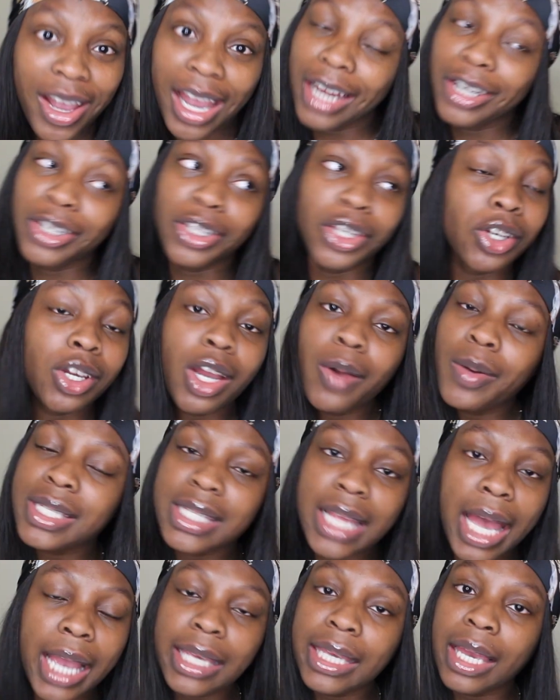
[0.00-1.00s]
And Hugo
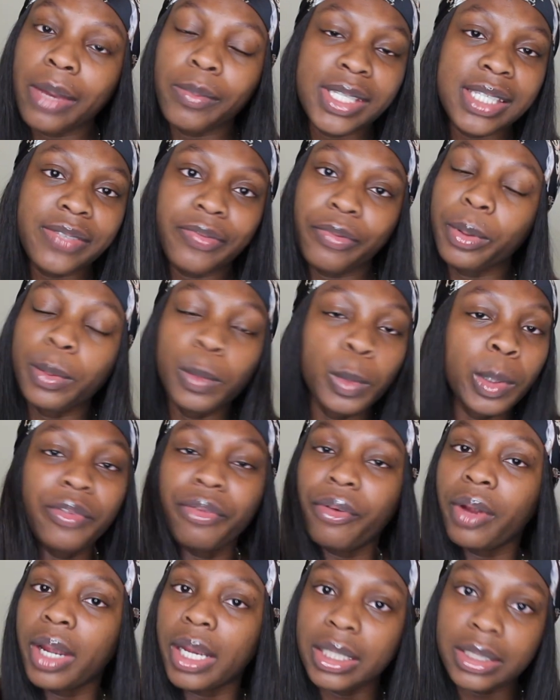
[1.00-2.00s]
was like, yeah, we
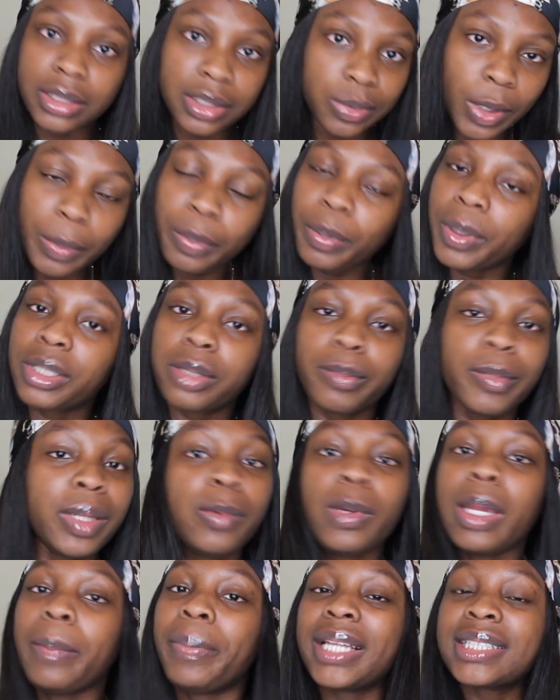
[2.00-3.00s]
friends. We
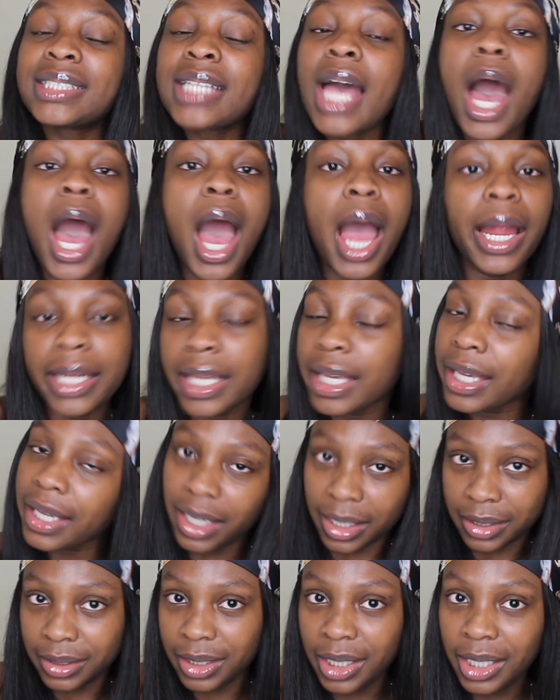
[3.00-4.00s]

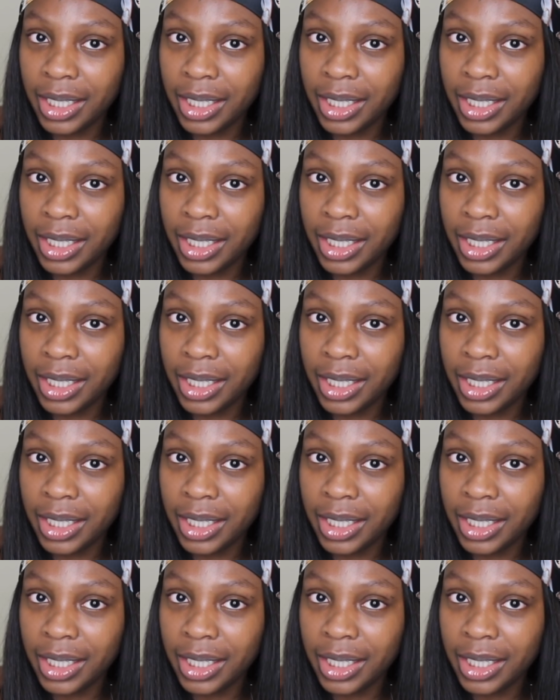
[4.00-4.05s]
platonic.